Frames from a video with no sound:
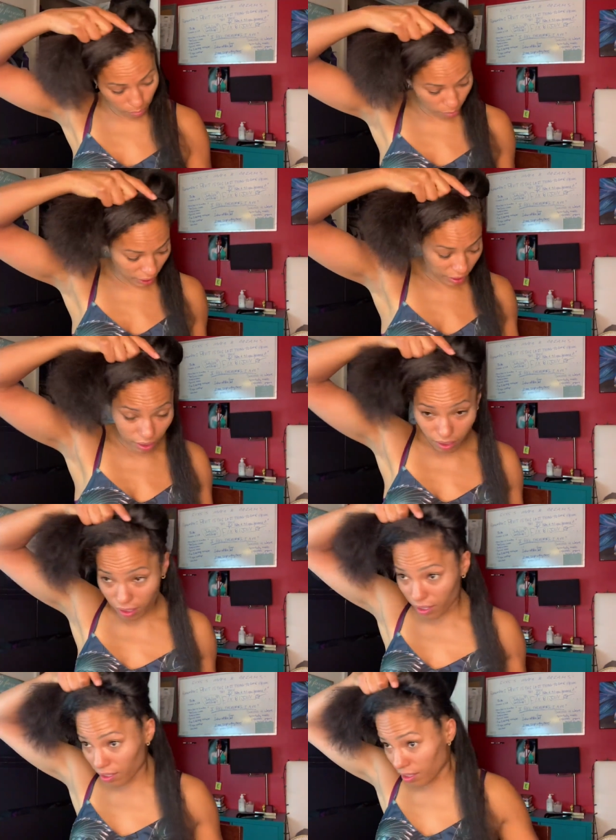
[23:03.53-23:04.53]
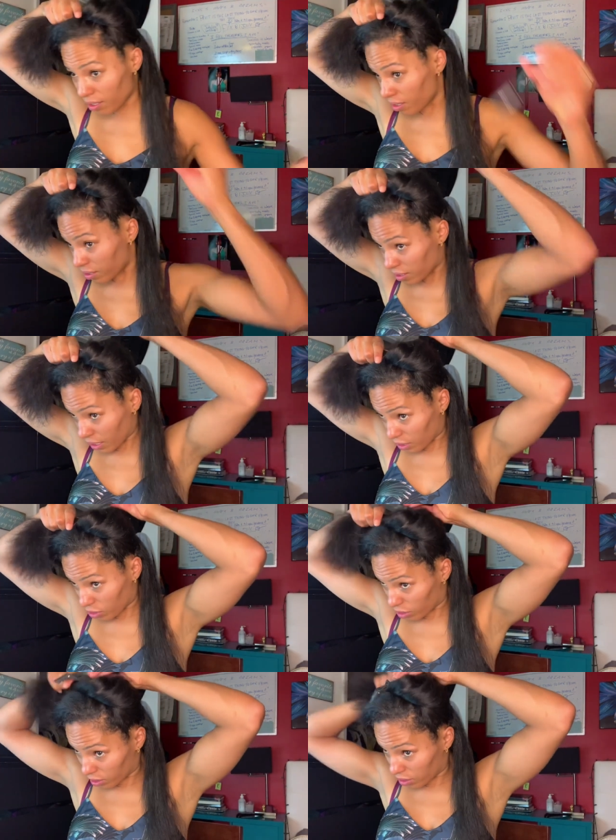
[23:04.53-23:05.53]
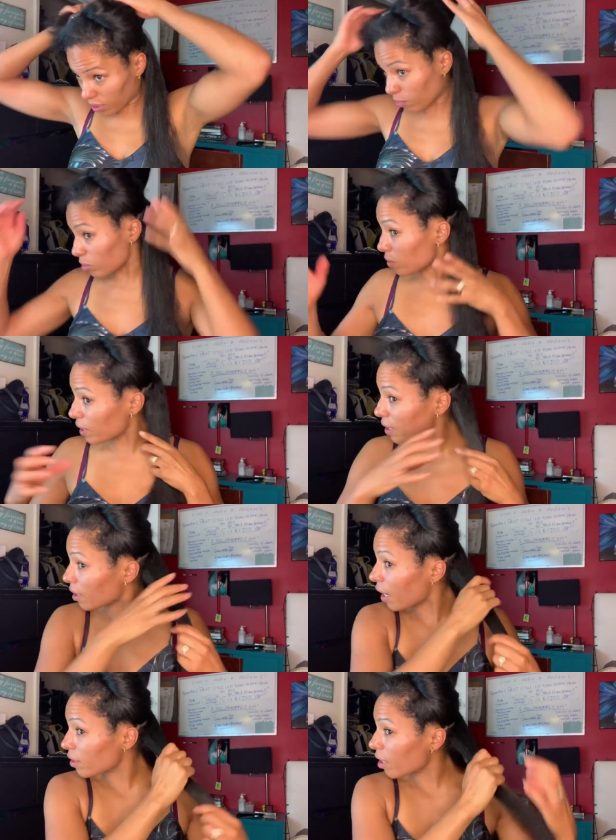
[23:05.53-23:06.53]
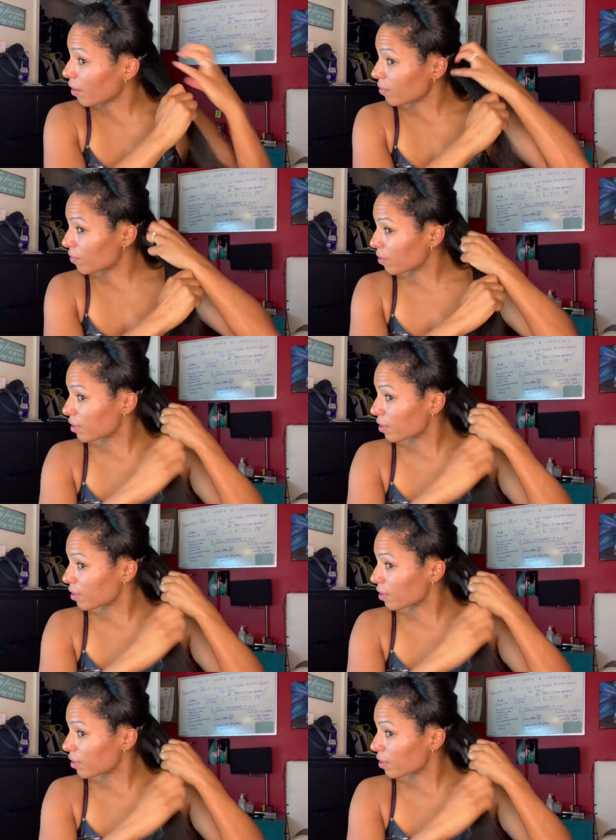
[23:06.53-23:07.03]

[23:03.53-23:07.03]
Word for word: big sections I'm doing. I love,